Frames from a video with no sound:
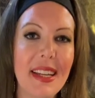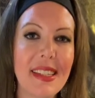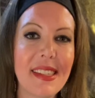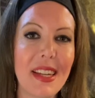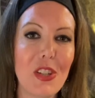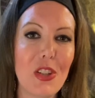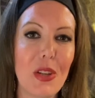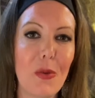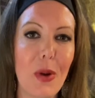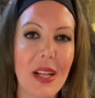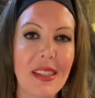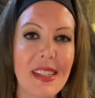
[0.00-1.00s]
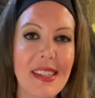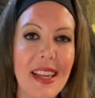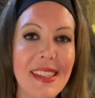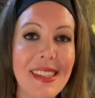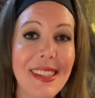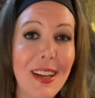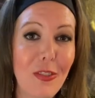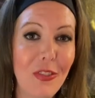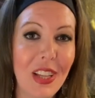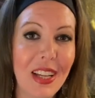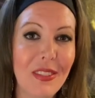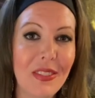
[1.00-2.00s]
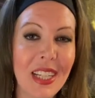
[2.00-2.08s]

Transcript: ascension, wellness, and self love.